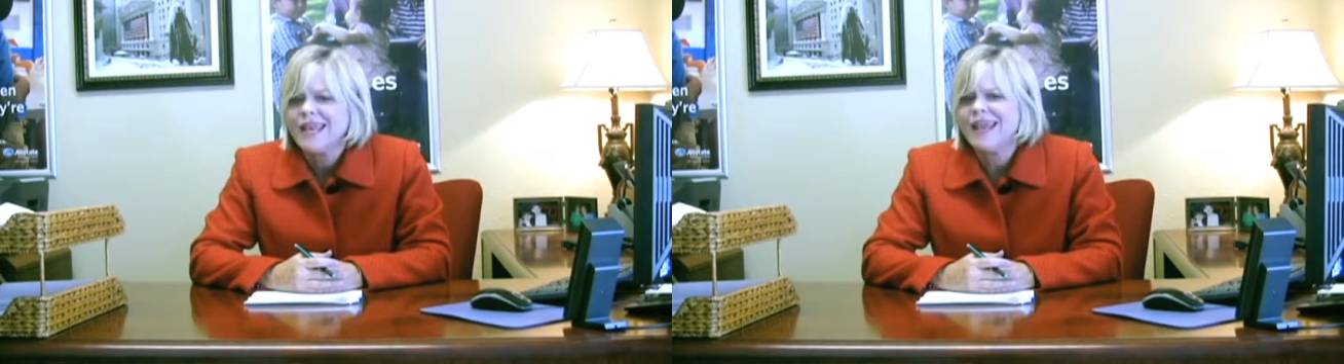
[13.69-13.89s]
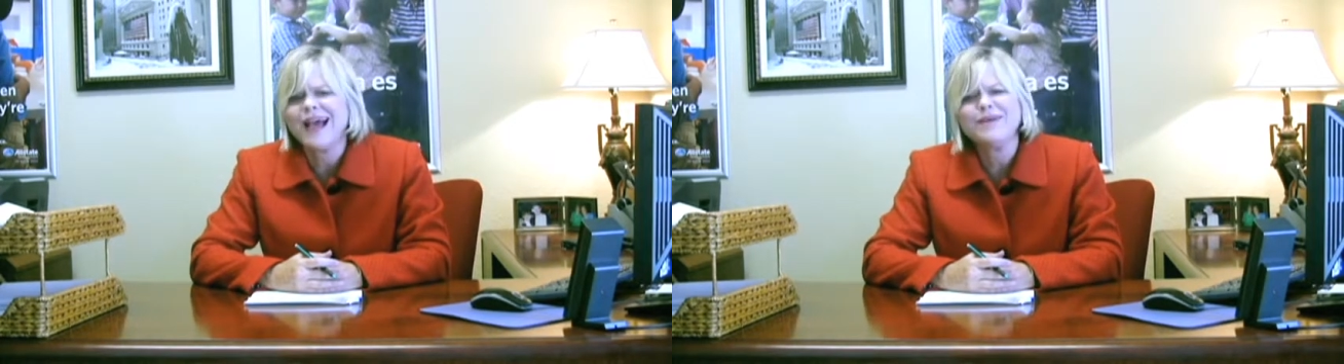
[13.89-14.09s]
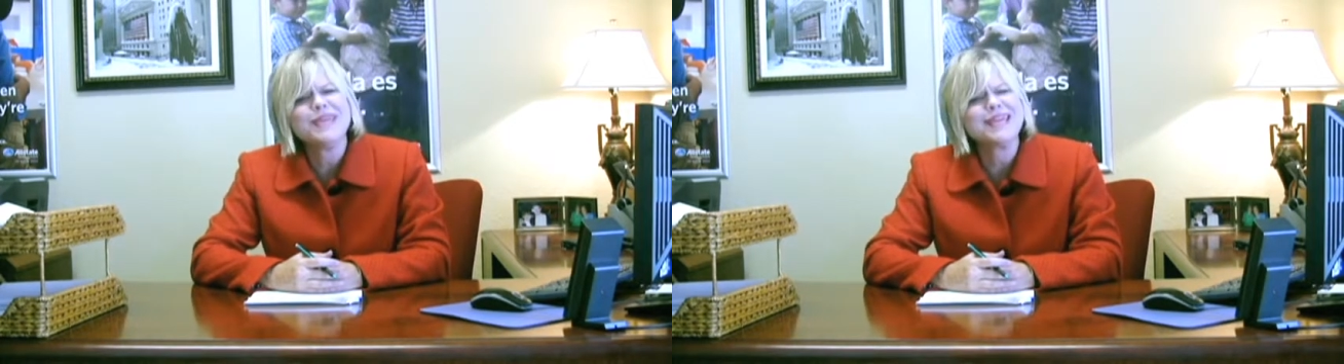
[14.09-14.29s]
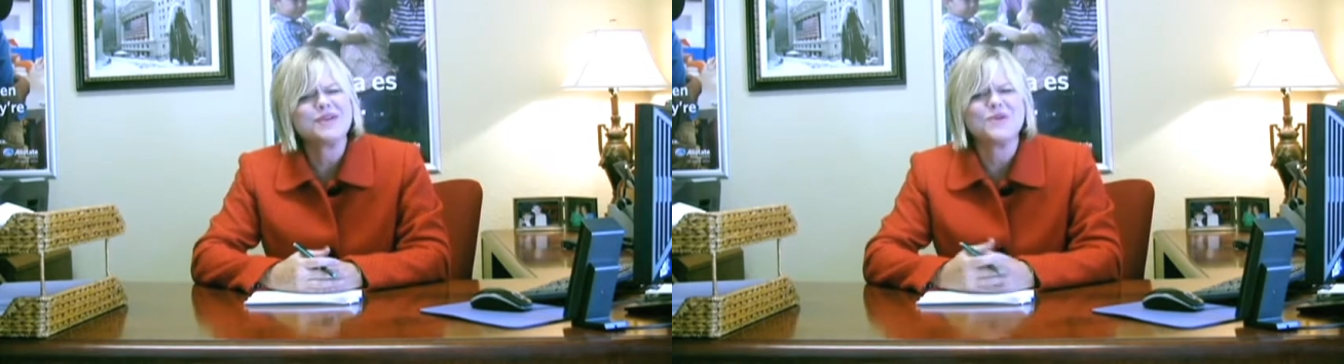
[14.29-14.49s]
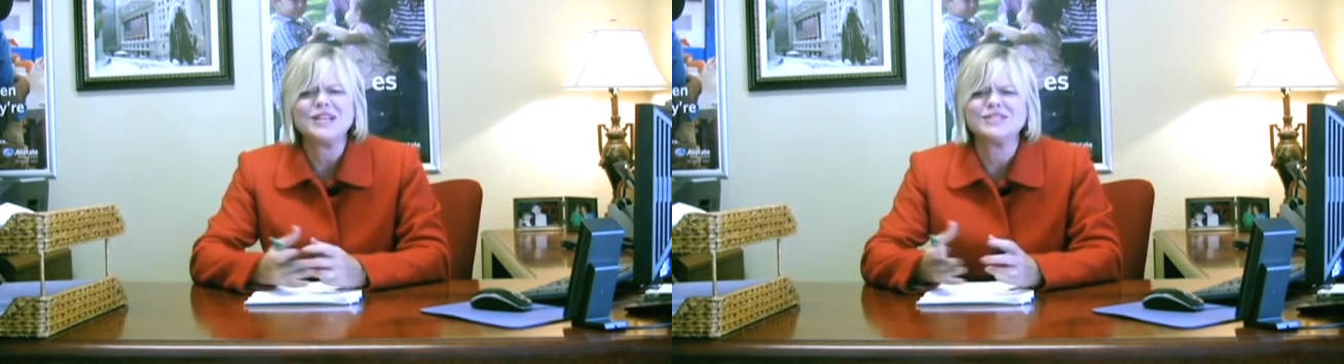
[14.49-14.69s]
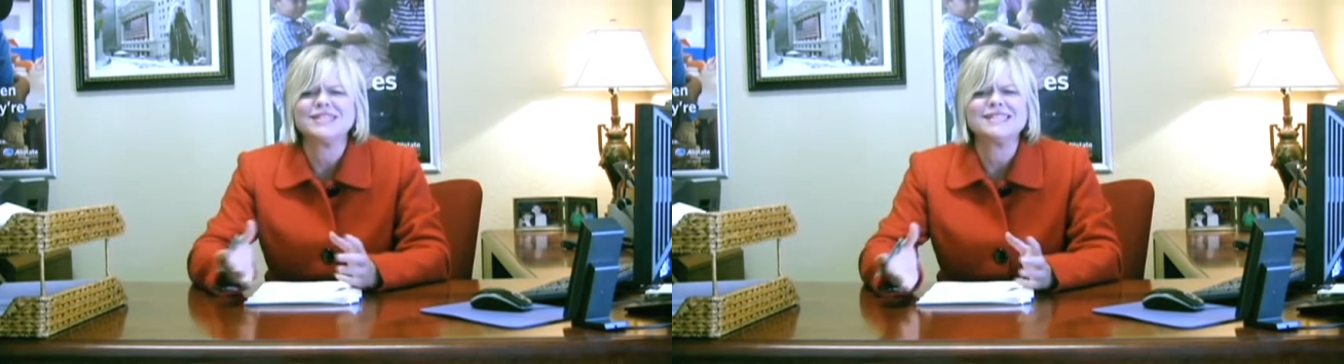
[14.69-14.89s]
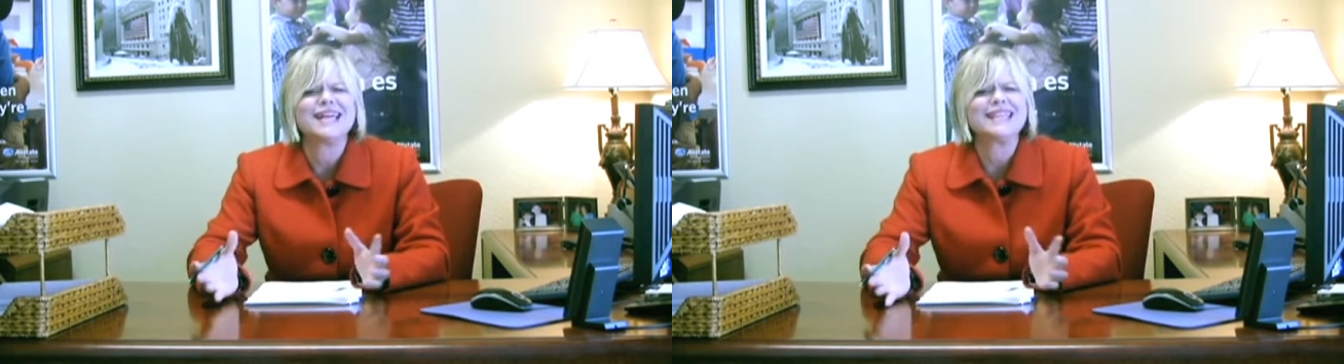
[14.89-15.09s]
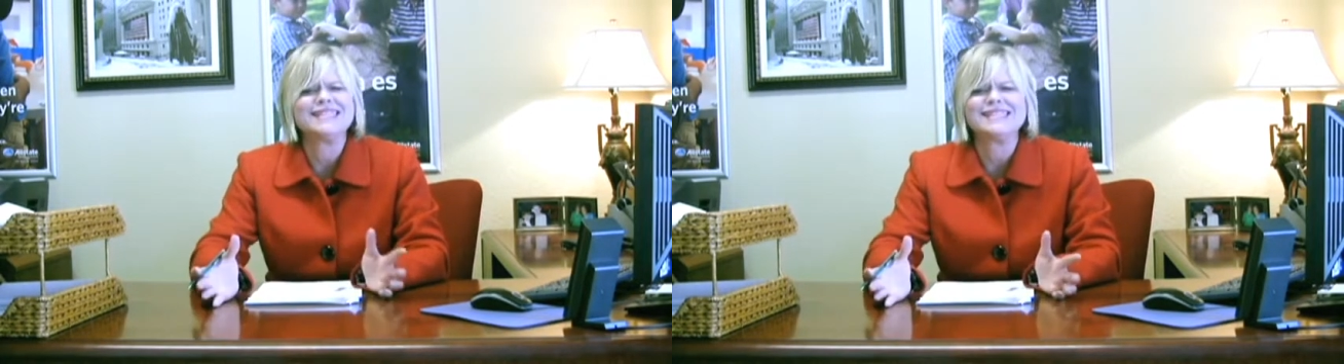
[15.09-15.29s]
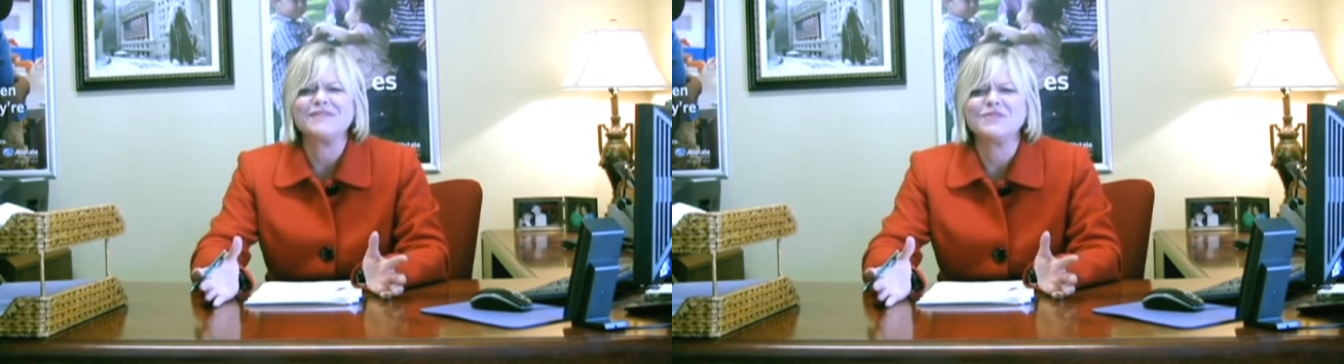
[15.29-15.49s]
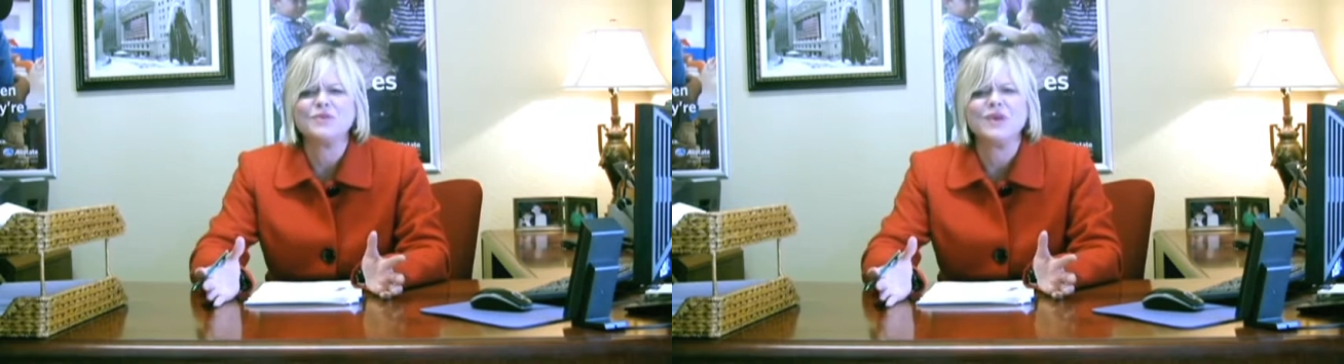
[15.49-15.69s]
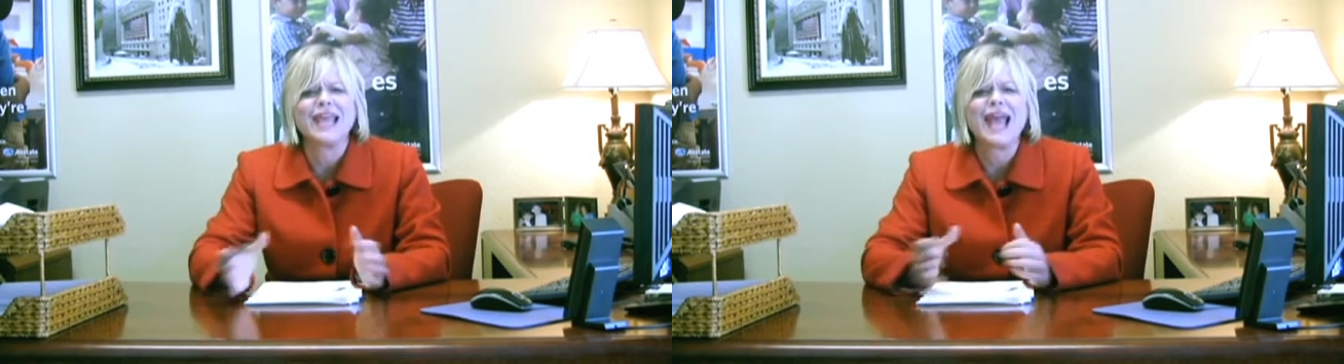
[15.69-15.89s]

Now, we get questions on this every week.